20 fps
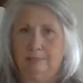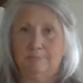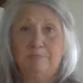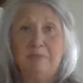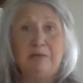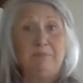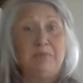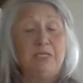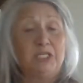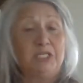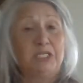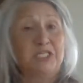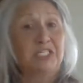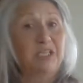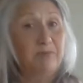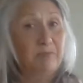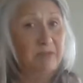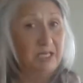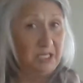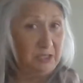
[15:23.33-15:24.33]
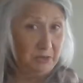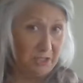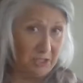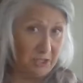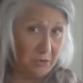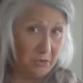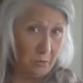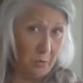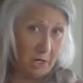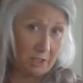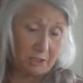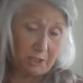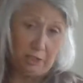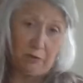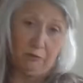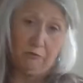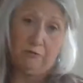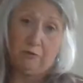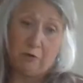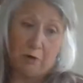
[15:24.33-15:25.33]
Maybe just somebody you need to watch
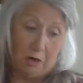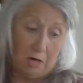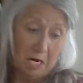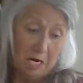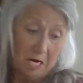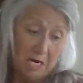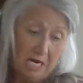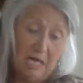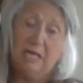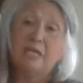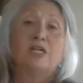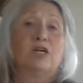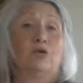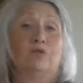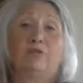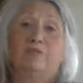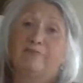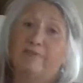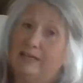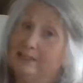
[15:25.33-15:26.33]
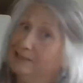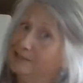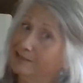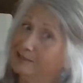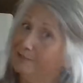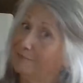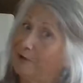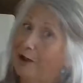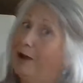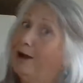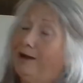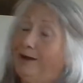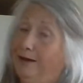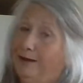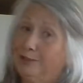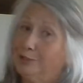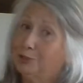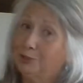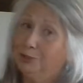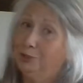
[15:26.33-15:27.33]
out for, and don't invest
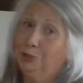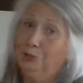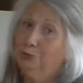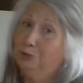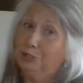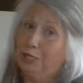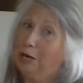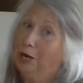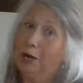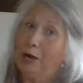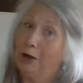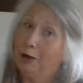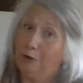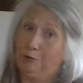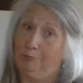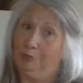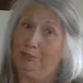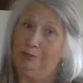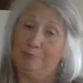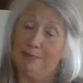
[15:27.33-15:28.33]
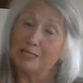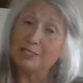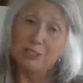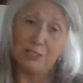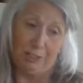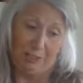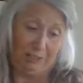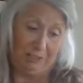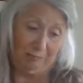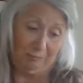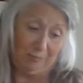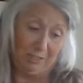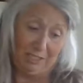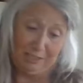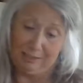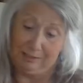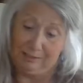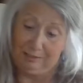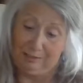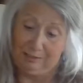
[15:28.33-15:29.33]
too terribly much in them
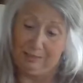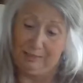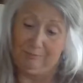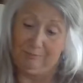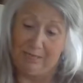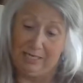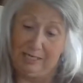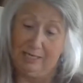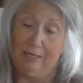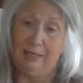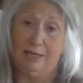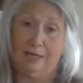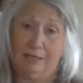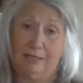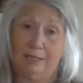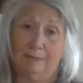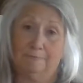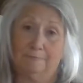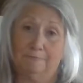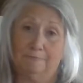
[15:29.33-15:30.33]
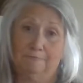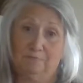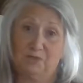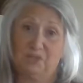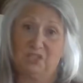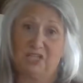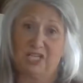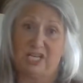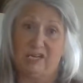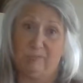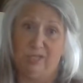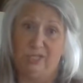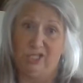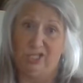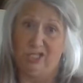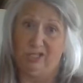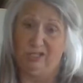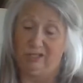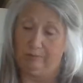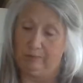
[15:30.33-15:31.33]
because they may end up stabbing
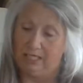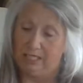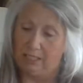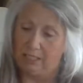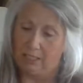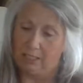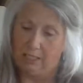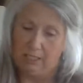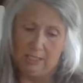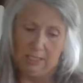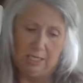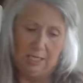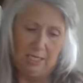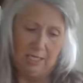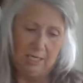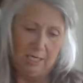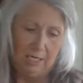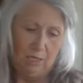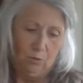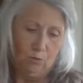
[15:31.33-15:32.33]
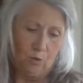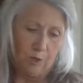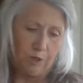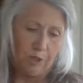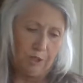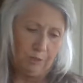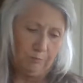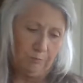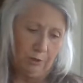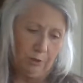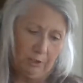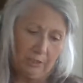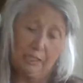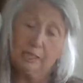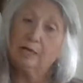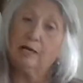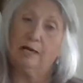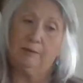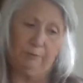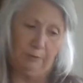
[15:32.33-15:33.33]
you in the back. We're going to pull a
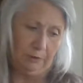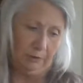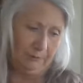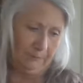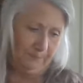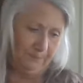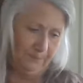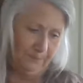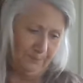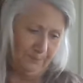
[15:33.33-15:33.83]
couple